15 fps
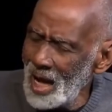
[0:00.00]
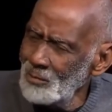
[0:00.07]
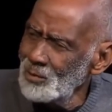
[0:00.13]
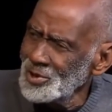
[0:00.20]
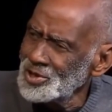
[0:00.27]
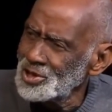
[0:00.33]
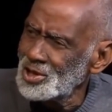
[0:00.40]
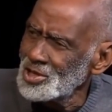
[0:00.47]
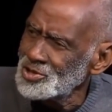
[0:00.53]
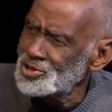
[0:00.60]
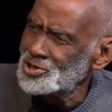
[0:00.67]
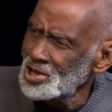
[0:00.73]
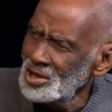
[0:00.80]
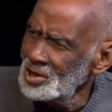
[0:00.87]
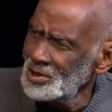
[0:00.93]
I was
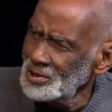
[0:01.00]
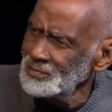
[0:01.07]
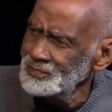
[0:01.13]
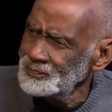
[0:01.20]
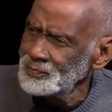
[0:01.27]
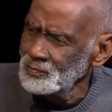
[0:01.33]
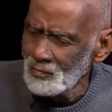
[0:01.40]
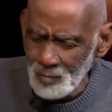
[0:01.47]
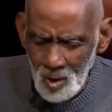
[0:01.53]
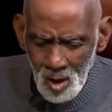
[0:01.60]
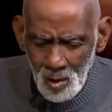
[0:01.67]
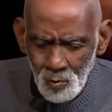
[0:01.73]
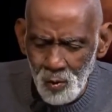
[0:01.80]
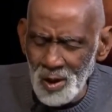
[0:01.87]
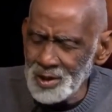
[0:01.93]
concerned
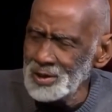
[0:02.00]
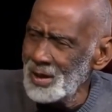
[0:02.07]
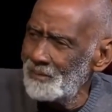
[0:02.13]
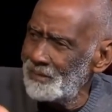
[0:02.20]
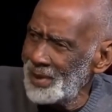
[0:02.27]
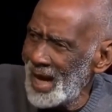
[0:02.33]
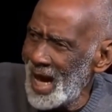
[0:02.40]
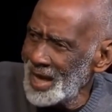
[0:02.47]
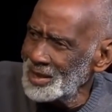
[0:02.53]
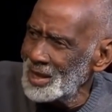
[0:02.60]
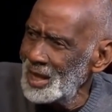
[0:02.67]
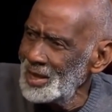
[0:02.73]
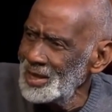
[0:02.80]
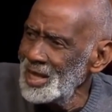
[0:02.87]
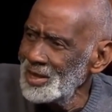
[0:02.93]
with the black
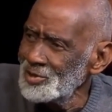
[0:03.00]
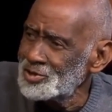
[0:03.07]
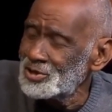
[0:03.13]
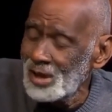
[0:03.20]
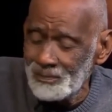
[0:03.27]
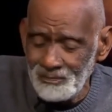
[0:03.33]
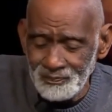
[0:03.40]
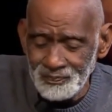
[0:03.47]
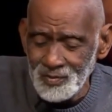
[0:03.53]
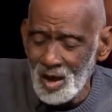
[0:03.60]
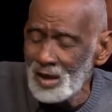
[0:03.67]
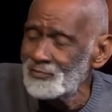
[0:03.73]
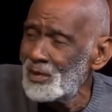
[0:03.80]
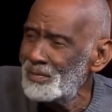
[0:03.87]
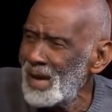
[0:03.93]
leadership
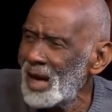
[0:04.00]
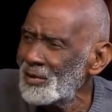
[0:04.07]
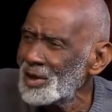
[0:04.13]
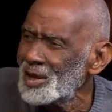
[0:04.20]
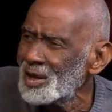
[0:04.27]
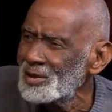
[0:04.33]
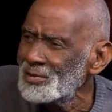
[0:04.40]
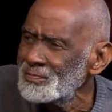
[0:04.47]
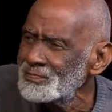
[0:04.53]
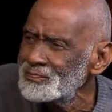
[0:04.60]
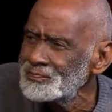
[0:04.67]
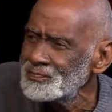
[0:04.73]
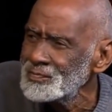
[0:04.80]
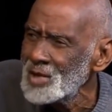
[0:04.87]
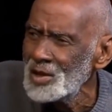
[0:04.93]
of America,
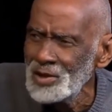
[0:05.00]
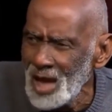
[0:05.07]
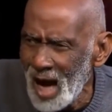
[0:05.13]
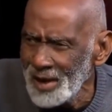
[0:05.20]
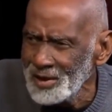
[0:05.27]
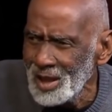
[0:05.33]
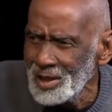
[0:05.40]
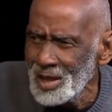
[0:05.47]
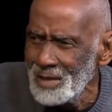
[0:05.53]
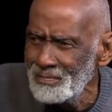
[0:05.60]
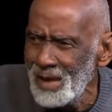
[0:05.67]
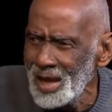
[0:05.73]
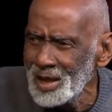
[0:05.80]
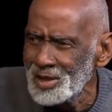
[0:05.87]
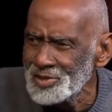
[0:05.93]
not
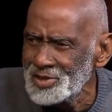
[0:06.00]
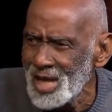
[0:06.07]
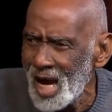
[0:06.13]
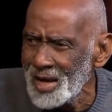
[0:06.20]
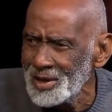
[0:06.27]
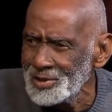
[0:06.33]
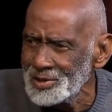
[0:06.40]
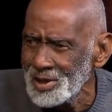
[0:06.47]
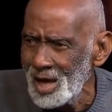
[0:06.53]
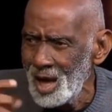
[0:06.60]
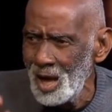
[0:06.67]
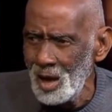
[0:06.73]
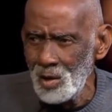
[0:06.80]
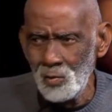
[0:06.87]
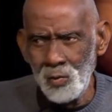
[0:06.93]
medical science.
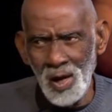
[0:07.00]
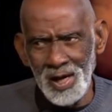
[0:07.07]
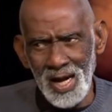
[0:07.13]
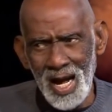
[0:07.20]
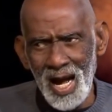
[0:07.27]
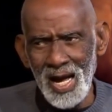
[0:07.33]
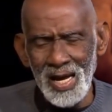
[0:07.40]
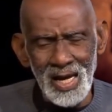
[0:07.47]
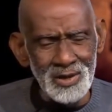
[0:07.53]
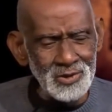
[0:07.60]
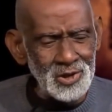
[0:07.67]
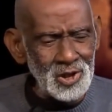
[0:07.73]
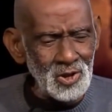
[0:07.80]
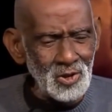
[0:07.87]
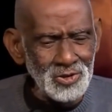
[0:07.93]
When I
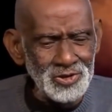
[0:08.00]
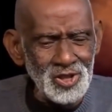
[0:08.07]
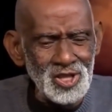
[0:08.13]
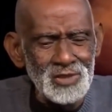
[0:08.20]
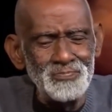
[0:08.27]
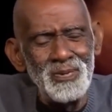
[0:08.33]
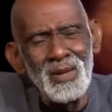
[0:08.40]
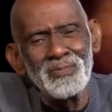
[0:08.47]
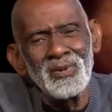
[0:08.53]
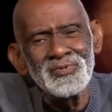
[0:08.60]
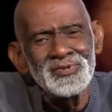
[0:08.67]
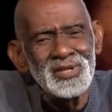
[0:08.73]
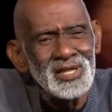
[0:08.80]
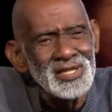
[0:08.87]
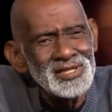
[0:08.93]
had cured these people
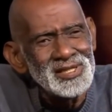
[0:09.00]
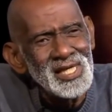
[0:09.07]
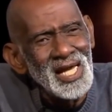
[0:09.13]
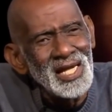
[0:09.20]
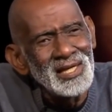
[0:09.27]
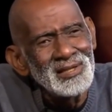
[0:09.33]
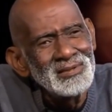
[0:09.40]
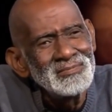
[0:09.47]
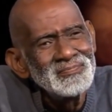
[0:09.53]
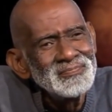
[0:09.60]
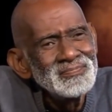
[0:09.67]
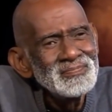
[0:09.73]
of sickle cell